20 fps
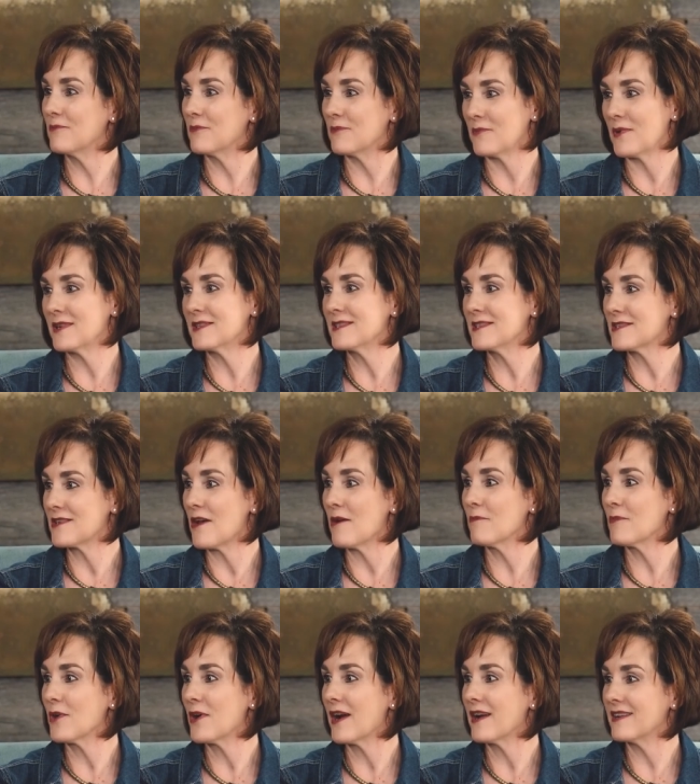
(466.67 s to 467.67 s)
one
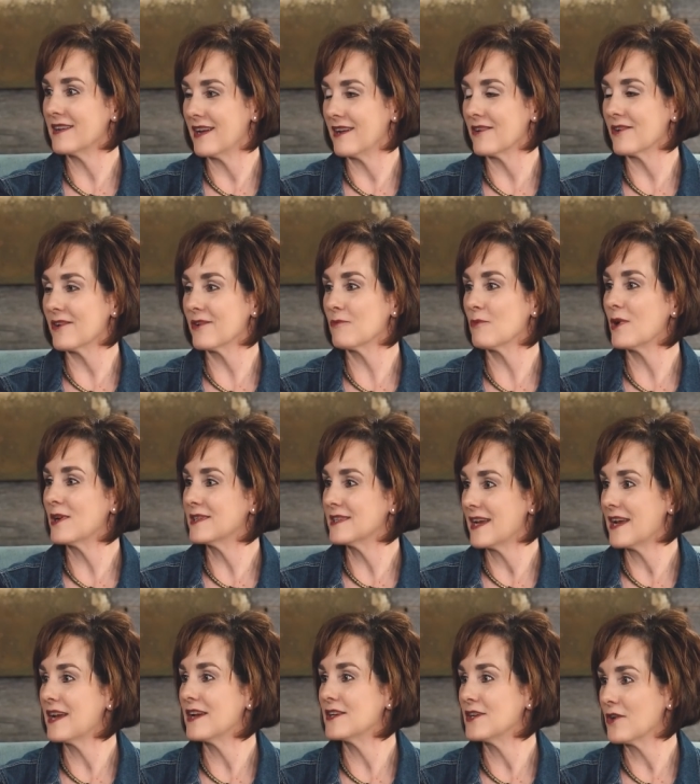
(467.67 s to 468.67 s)
summer one
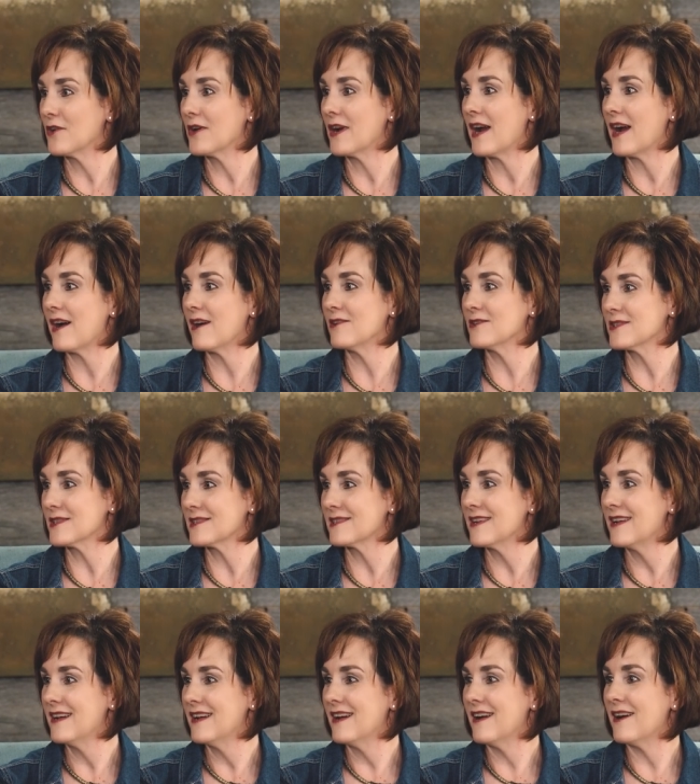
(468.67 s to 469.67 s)
day at your house,
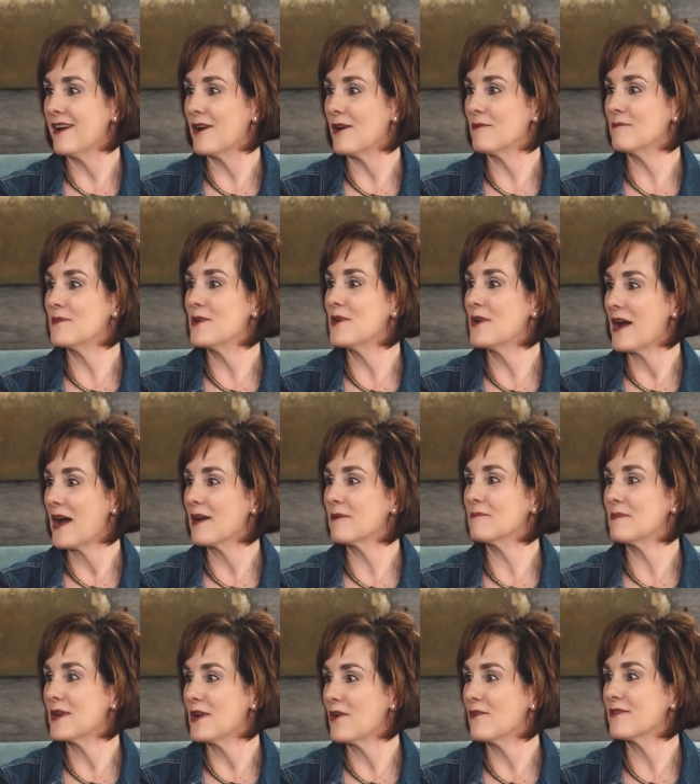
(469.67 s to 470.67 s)
you had
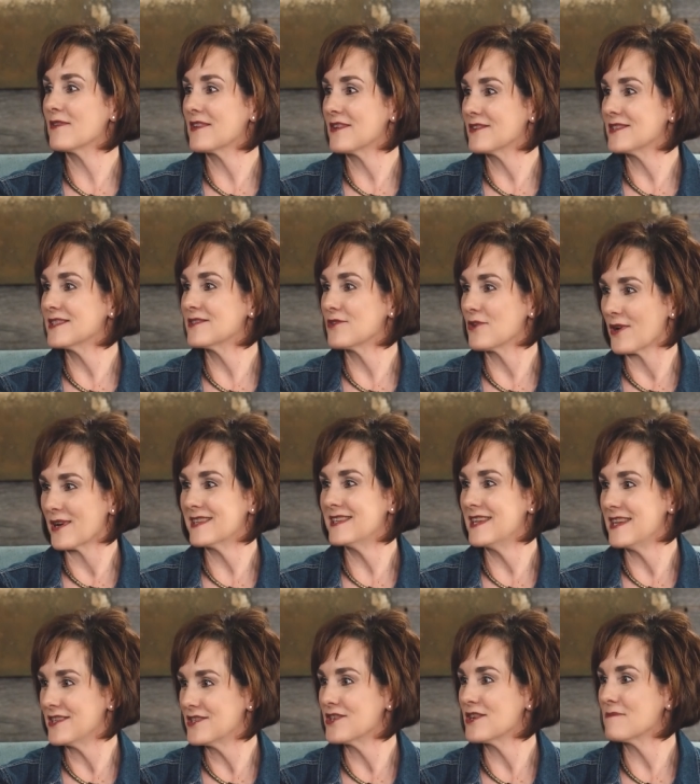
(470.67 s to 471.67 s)
me over there
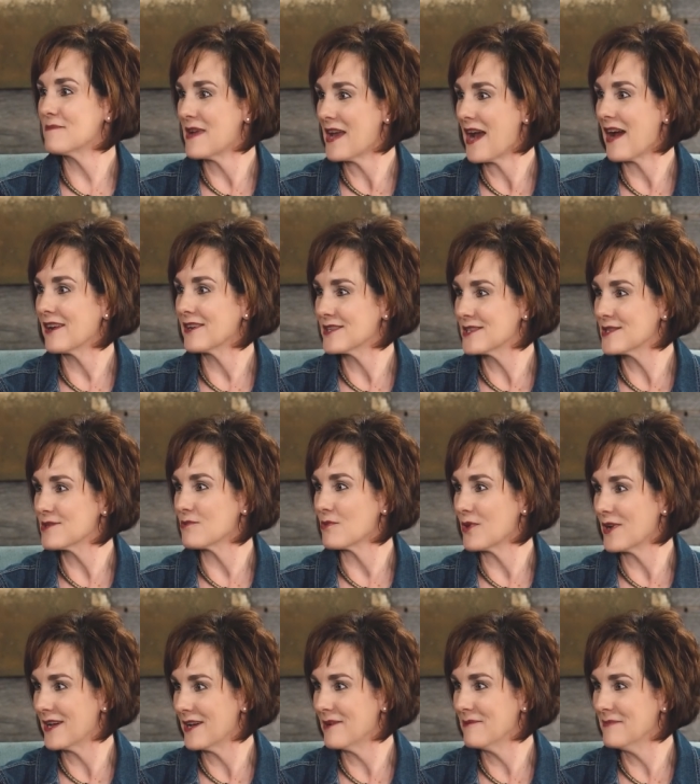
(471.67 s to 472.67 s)
teaching me how to
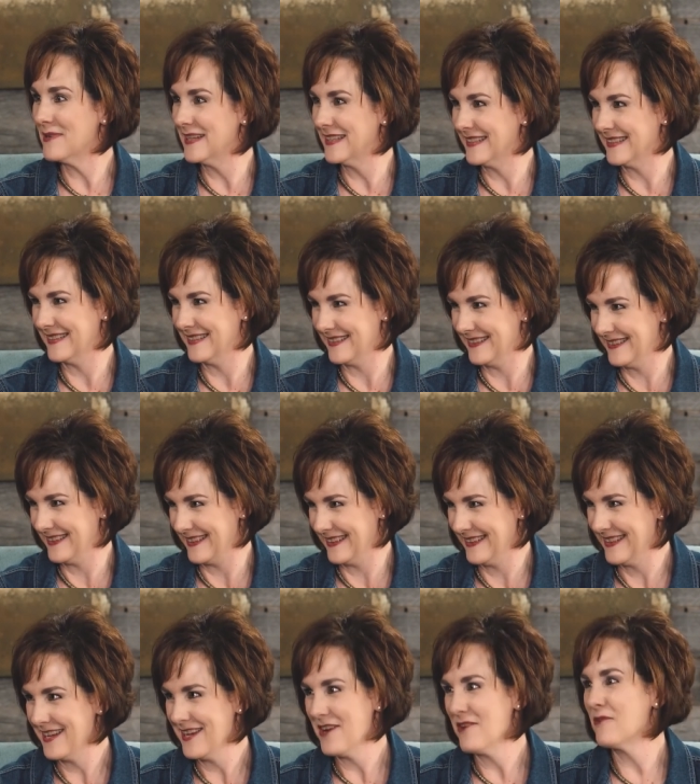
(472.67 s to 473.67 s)
swim,
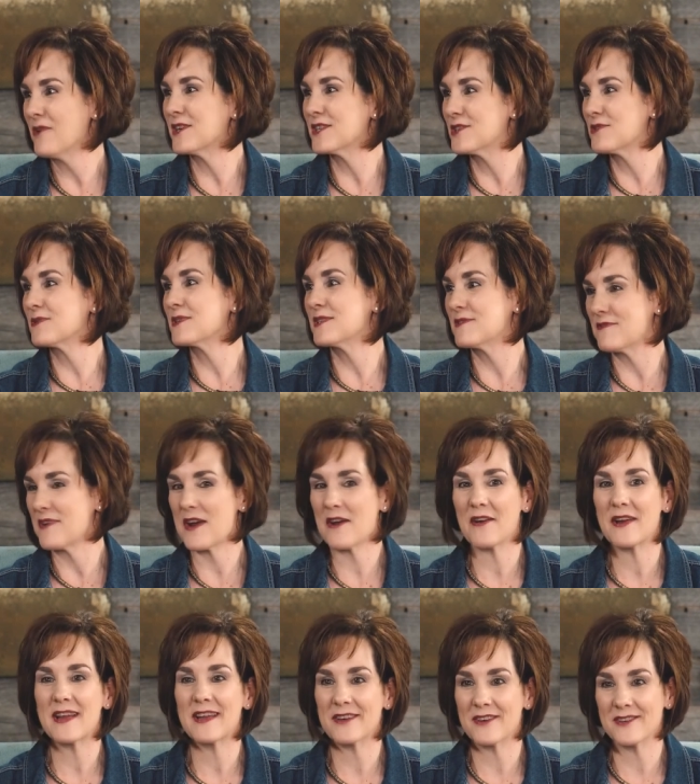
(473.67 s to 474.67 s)
which was
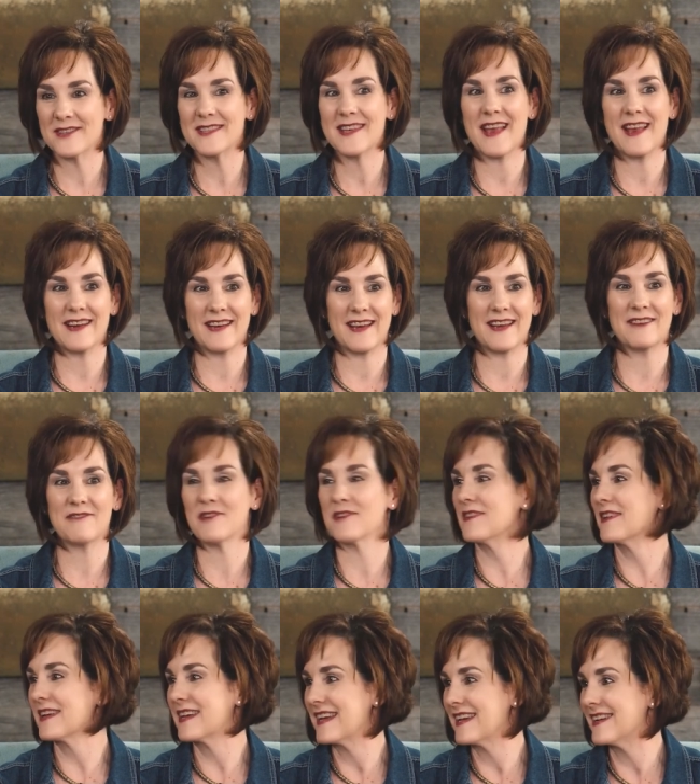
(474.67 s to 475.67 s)
very entertaining for
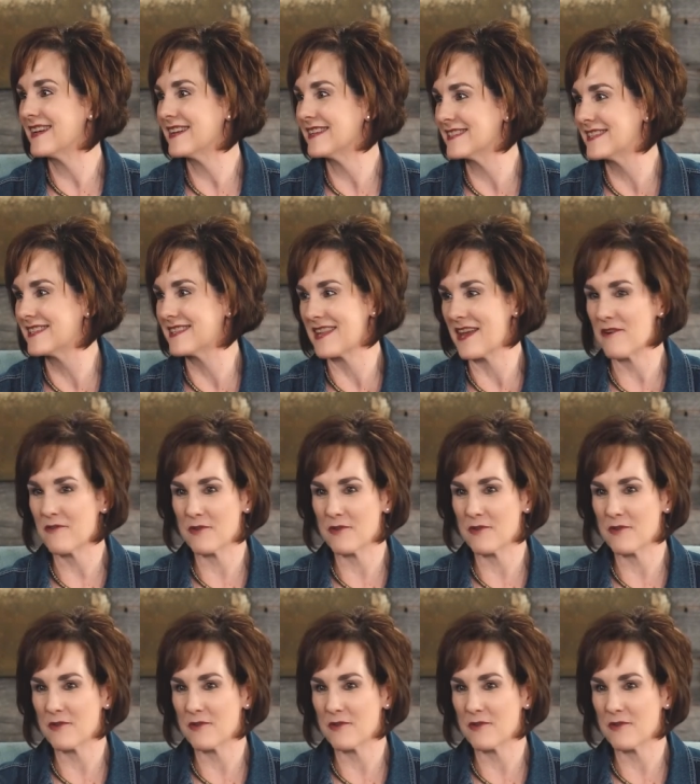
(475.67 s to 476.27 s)
the kids. They